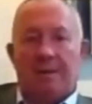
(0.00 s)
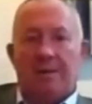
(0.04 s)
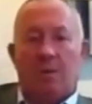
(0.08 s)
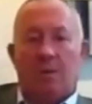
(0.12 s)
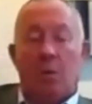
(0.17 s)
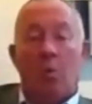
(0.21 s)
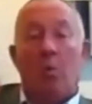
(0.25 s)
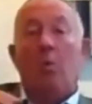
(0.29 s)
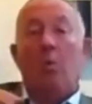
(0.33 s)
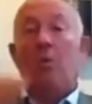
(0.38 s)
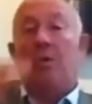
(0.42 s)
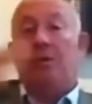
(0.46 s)

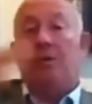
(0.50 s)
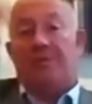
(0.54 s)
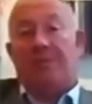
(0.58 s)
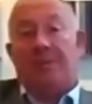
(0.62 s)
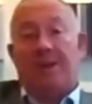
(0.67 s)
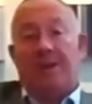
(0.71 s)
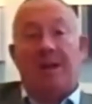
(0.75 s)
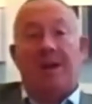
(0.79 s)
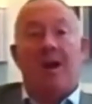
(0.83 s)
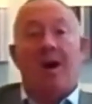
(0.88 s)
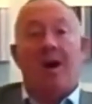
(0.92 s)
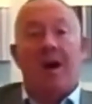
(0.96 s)
all of the
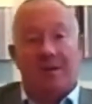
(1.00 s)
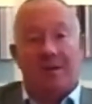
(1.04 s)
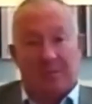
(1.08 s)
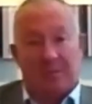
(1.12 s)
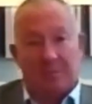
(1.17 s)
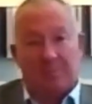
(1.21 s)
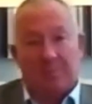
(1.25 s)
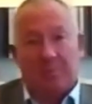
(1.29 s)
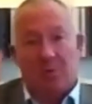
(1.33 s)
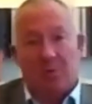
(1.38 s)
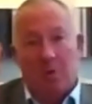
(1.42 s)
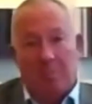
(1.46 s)

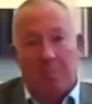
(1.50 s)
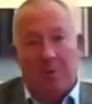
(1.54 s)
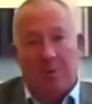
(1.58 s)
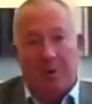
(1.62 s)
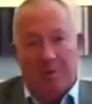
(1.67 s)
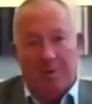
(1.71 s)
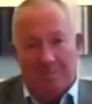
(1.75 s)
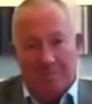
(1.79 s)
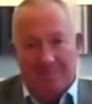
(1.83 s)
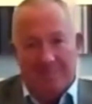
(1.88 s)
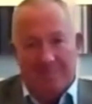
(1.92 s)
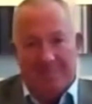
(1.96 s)
client's
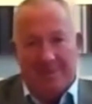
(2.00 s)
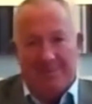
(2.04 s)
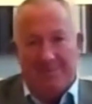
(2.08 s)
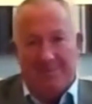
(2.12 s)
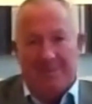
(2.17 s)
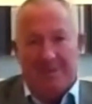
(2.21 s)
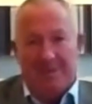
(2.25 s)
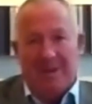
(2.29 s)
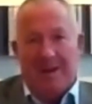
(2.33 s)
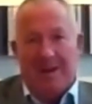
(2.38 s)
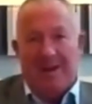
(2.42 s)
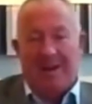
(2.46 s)
problem, if
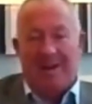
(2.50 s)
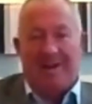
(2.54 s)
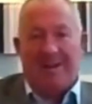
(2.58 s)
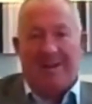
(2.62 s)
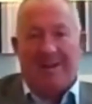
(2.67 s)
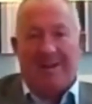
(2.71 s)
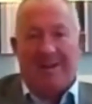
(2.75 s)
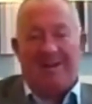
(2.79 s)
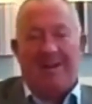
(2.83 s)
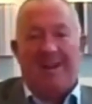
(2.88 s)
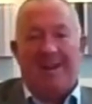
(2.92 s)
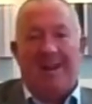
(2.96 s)
you
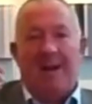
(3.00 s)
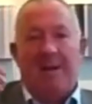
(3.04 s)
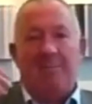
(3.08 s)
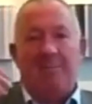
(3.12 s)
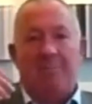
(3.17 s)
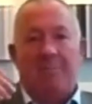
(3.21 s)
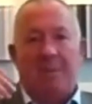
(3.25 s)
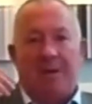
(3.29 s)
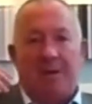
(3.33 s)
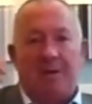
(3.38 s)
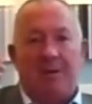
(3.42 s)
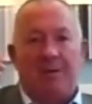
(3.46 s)

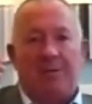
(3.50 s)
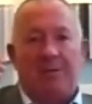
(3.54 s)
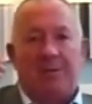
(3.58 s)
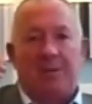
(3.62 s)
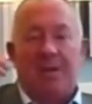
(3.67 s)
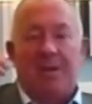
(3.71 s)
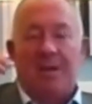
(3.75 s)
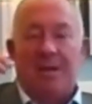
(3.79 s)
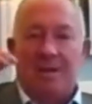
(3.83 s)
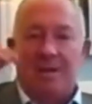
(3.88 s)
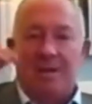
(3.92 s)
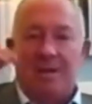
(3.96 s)
like,
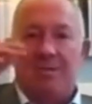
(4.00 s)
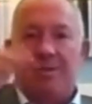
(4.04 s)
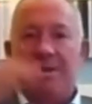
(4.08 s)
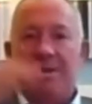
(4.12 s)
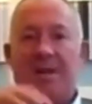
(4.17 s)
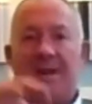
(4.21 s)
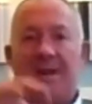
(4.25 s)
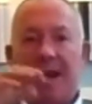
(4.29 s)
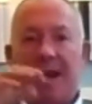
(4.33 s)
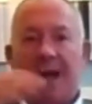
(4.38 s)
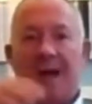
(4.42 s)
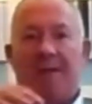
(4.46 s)
because you
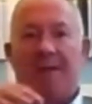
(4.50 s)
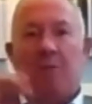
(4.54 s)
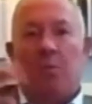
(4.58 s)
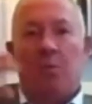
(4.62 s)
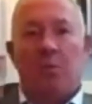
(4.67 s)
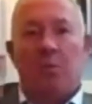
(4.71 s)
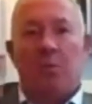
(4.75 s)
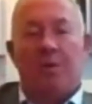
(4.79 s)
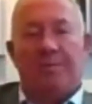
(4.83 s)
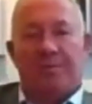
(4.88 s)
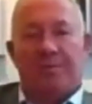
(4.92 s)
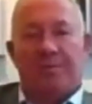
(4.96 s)
didn't have
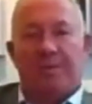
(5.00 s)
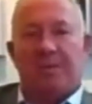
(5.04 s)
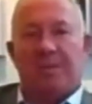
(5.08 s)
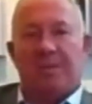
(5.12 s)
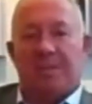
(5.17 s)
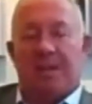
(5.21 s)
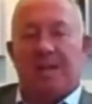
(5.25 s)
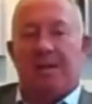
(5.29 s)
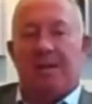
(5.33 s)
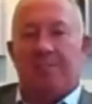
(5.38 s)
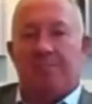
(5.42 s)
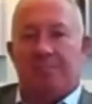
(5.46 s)
all of the
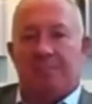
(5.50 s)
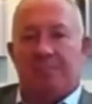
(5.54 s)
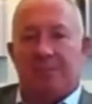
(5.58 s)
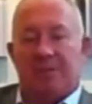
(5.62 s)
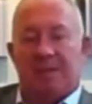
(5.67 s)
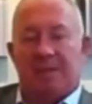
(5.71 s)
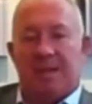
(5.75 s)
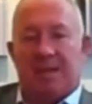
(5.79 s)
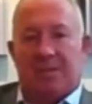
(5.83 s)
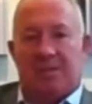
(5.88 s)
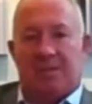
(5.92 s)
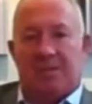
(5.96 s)

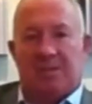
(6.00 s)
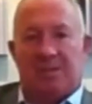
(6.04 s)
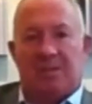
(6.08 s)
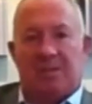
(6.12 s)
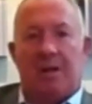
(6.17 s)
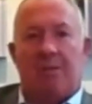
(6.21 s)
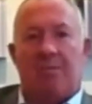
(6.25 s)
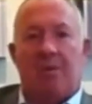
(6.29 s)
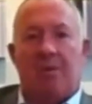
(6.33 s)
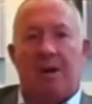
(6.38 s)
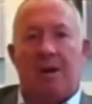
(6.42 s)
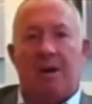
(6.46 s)
teams
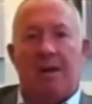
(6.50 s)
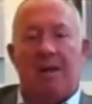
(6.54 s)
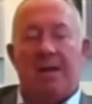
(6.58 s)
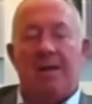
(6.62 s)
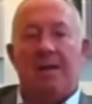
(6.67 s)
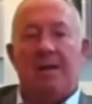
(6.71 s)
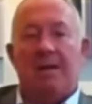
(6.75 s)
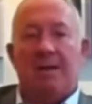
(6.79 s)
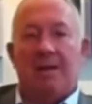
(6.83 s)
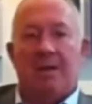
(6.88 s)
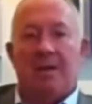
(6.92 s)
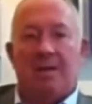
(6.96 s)

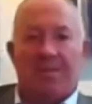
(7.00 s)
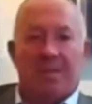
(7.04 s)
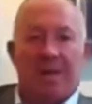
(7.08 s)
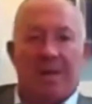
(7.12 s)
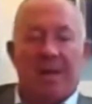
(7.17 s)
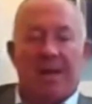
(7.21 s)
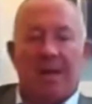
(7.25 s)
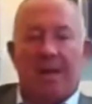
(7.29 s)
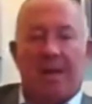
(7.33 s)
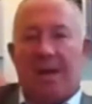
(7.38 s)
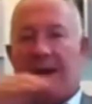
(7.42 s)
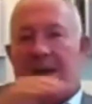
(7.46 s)
necessarily
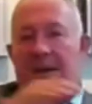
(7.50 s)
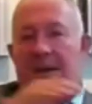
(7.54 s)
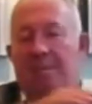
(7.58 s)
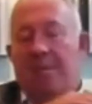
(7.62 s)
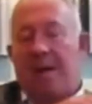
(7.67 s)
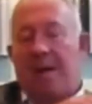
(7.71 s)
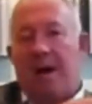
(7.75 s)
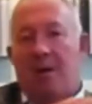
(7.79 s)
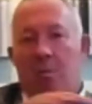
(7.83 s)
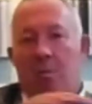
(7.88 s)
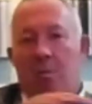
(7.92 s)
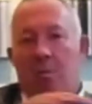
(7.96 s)
thinking
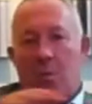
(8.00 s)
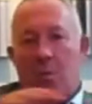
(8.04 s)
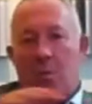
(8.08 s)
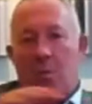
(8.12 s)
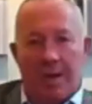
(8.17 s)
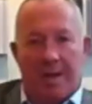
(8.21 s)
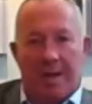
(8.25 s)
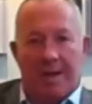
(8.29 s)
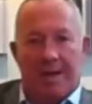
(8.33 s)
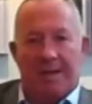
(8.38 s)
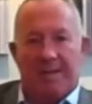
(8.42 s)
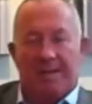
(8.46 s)
about
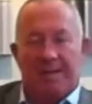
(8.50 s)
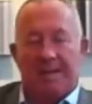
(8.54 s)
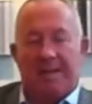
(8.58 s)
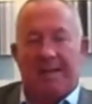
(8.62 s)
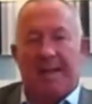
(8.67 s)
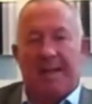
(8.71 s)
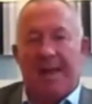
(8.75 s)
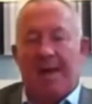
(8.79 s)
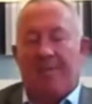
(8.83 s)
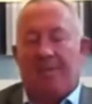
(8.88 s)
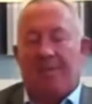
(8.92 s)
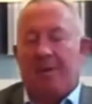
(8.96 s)
working
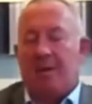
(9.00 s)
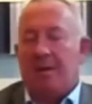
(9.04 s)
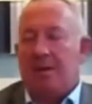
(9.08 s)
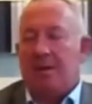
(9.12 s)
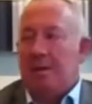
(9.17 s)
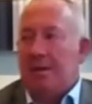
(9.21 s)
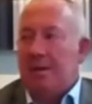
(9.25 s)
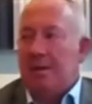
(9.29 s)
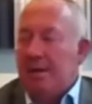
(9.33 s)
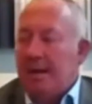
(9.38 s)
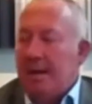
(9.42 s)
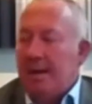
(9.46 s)
together
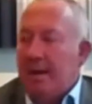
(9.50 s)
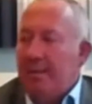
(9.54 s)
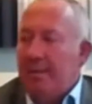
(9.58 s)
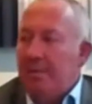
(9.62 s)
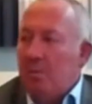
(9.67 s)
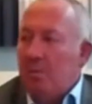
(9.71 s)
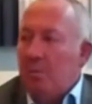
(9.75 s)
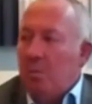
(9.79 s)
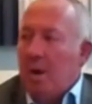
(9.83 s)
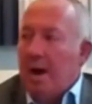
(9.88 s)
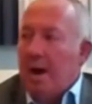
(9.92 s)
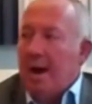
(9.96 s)
in
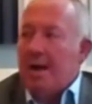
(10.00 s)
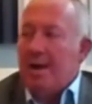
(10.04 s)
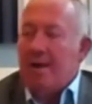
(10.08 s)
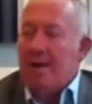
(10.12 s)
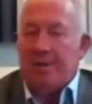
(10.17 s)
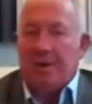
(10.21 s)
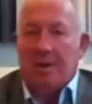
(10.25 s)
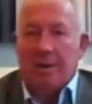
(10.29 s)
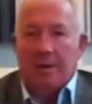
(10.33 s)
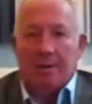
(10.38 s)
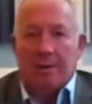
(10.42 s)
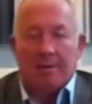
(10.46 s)
the way
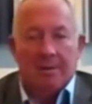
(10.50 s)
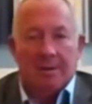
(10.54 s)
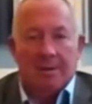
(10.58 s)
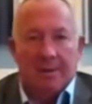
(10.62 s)
that,